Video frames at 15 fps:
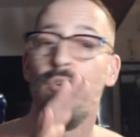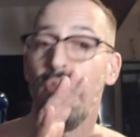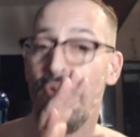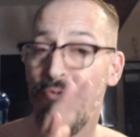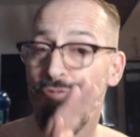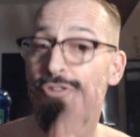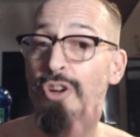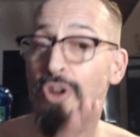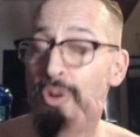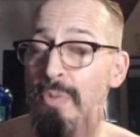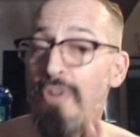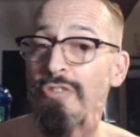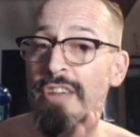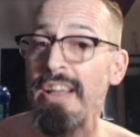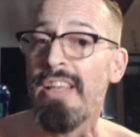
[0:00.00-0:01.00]

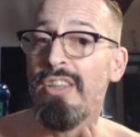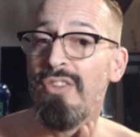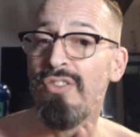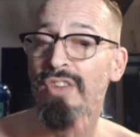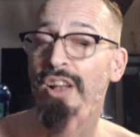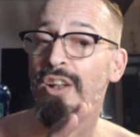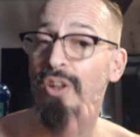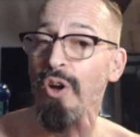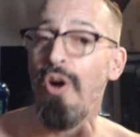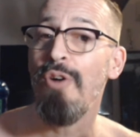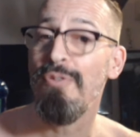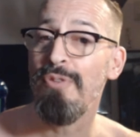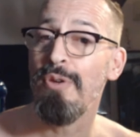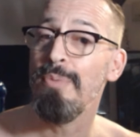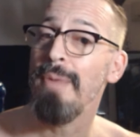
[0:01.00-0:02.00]
Rumour is a lot
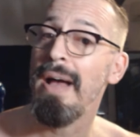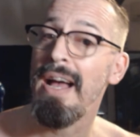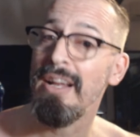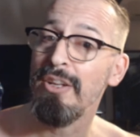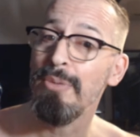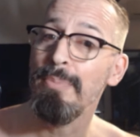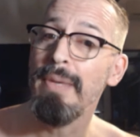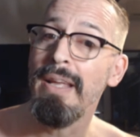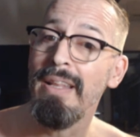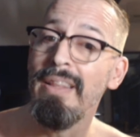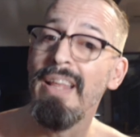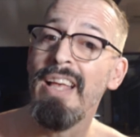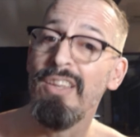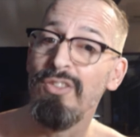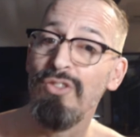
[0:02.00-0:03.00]
of them had them in
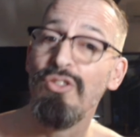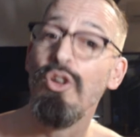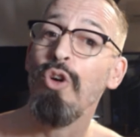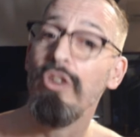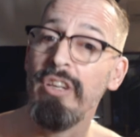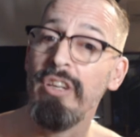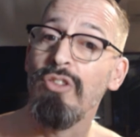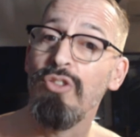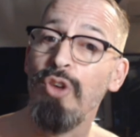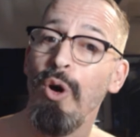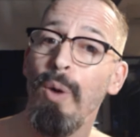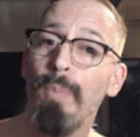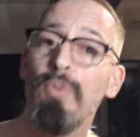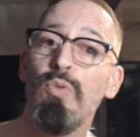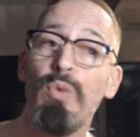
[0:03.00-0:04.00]
their stocking
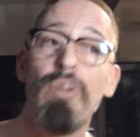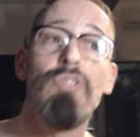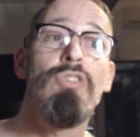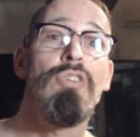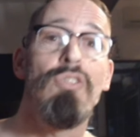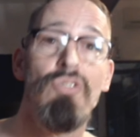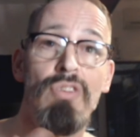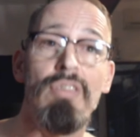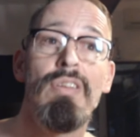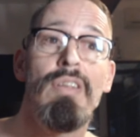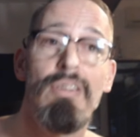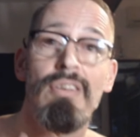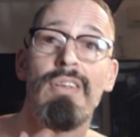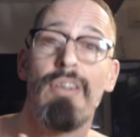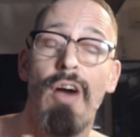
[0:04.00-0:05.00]
tops, which is
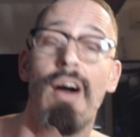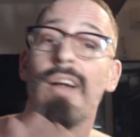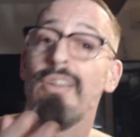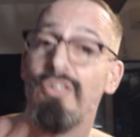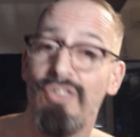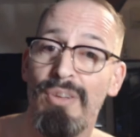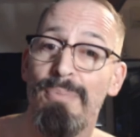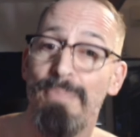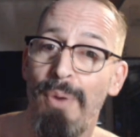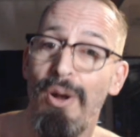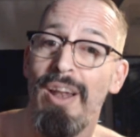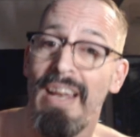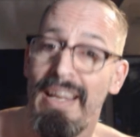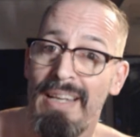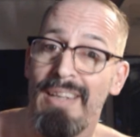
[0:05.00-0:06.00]
kind of
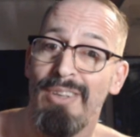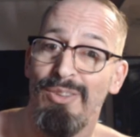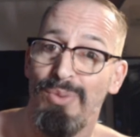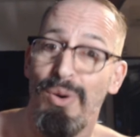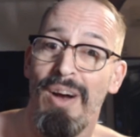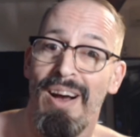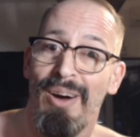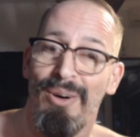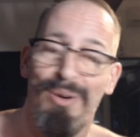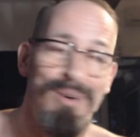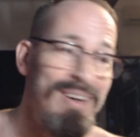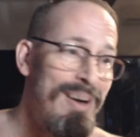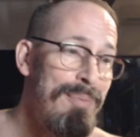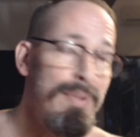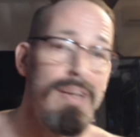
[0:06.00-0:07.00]
symbolic as well.
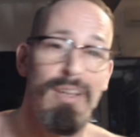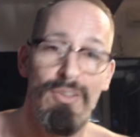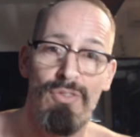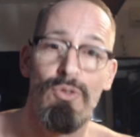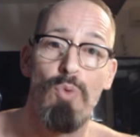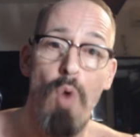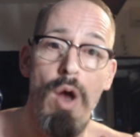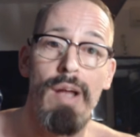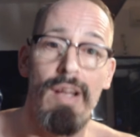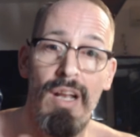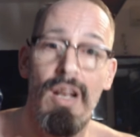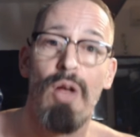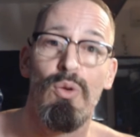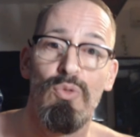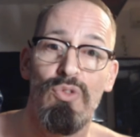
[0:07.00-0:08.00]
I mean, it's quite
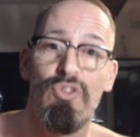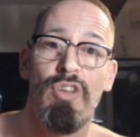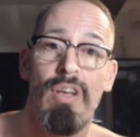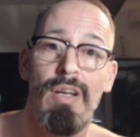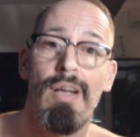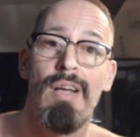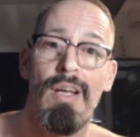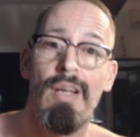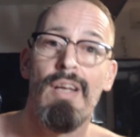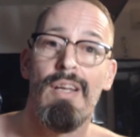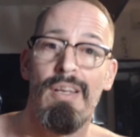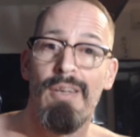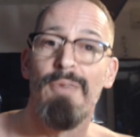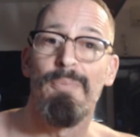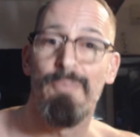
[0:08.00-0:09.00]
close to
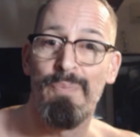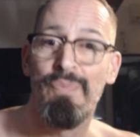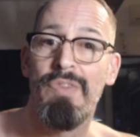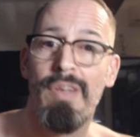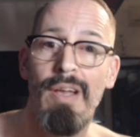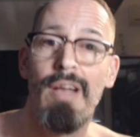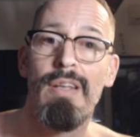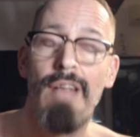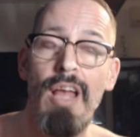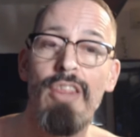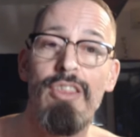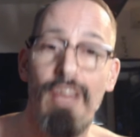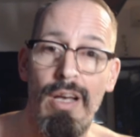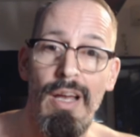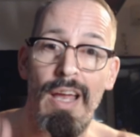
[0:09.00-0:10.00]

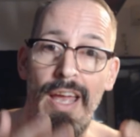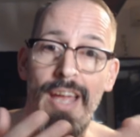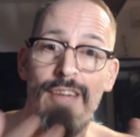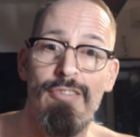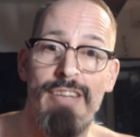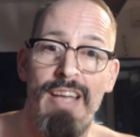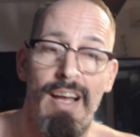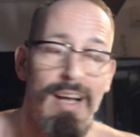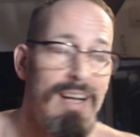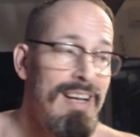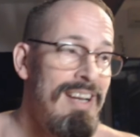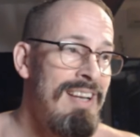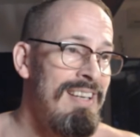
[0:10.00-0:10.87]
another area.